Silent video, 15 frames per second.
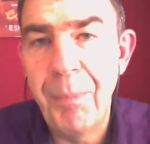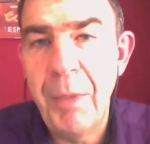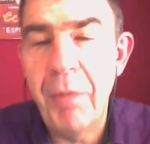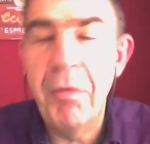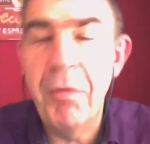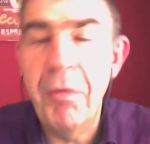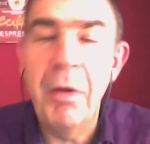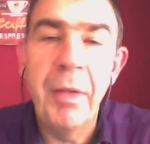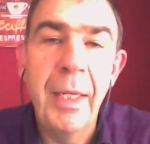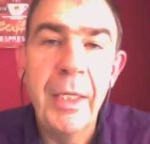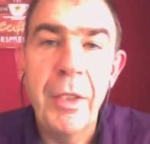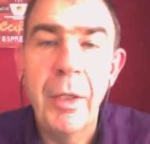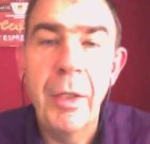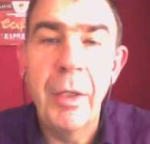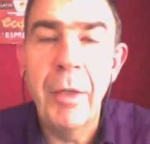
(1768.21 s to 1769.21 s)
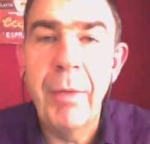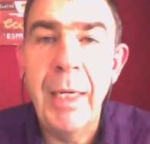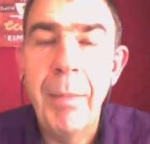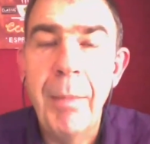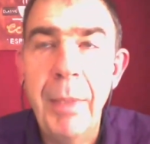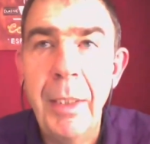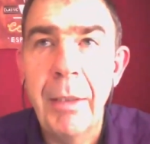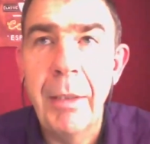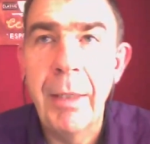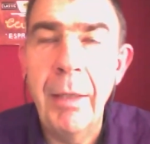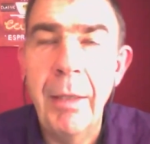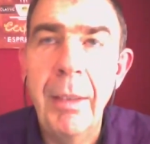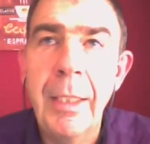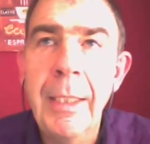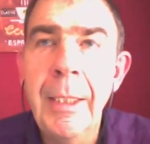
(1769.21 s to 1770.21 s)
If not, then it's not the right builder. And I
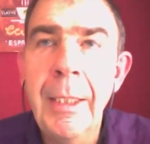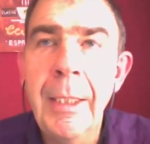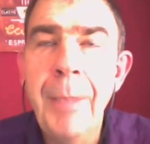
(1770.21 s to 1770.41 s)
think,